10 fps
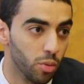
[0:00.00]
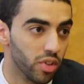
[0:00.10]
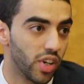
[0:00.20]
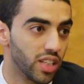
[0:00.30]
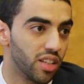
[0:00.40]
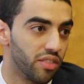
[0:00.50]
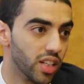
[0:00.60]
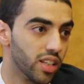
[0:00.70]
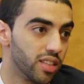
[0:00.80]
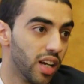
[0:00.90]
Human Rights
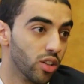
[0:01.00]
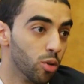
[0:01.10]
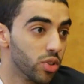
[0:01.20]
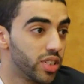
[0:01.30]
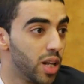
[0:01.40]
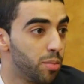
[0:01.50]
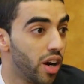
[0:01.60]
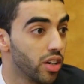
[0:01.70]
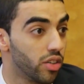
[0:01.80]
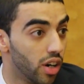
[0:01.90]
Defenders had almost 10
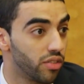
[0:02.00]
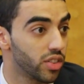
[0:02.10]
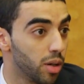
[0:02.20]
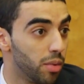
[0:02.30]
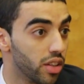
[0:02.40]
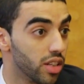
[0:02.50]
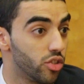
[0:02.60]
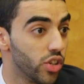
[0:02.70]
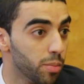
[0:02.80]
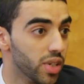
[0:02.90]
paragraphs about the
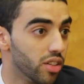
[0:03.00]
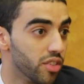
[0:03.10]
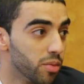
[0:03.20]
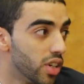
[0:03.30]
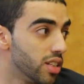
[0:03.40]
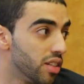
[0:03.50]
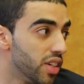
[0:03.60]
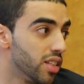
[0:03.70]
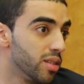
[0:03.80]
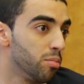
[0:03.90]
treatment of human rights
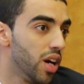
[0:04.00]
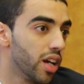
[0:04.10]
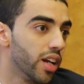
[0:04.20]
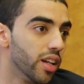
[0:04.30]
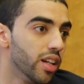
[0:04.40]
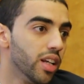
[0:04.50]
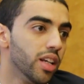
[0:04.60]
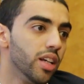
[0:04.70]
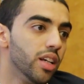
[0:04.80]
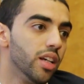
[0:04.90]
defenders in Bahrain.
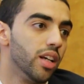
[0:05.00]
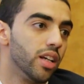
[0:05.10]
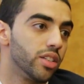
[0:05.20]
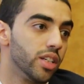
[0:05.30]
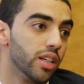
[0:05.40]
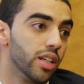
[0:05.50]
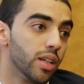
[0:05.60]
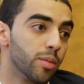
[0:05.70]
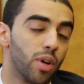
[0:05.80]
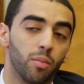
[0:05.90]

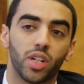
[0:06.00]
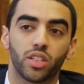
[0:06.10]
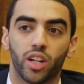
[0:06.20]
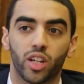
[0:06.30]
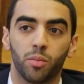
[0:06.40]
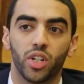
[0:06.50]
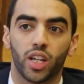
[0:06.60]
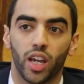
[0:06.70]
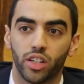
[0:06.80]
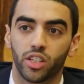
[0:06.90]
She published her
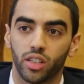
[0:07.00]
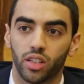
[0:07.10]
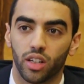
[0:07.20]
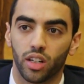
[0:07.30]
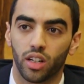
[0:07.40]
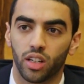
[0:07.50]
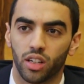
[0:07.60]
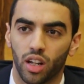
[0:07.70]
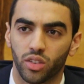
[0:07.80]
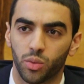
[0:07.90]
communication
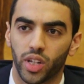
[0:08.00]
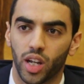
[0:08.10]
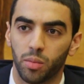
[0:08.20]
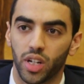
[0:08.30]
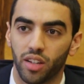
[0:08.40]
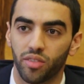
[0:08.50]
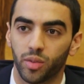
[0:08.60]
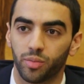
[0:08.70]
last week, I believe,